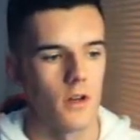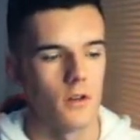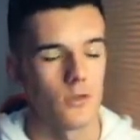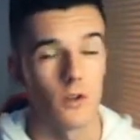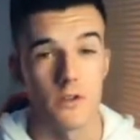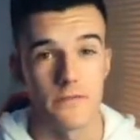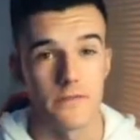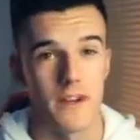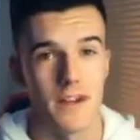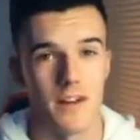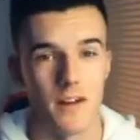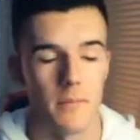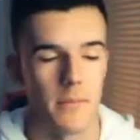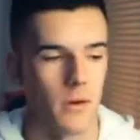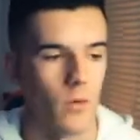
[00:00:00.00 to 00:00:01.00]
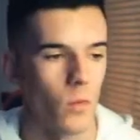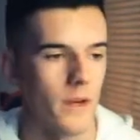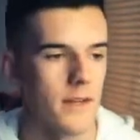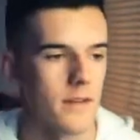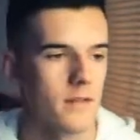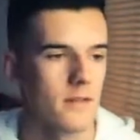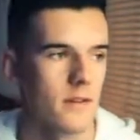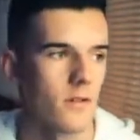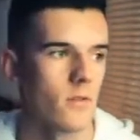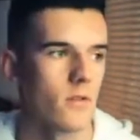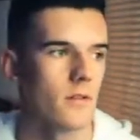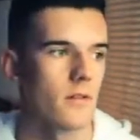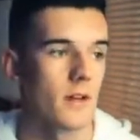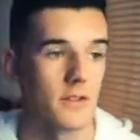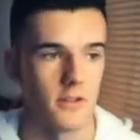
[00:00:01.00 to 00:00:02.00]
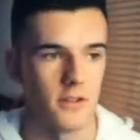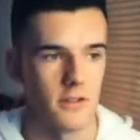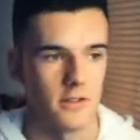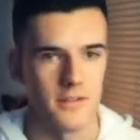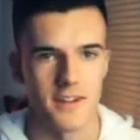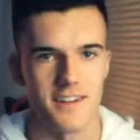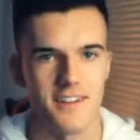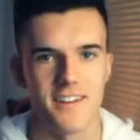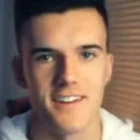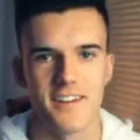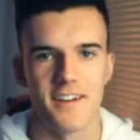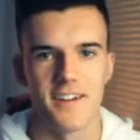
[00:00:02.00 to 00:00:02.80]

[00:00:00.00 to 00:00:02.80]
so I was feeling a bit weak still, as you can see.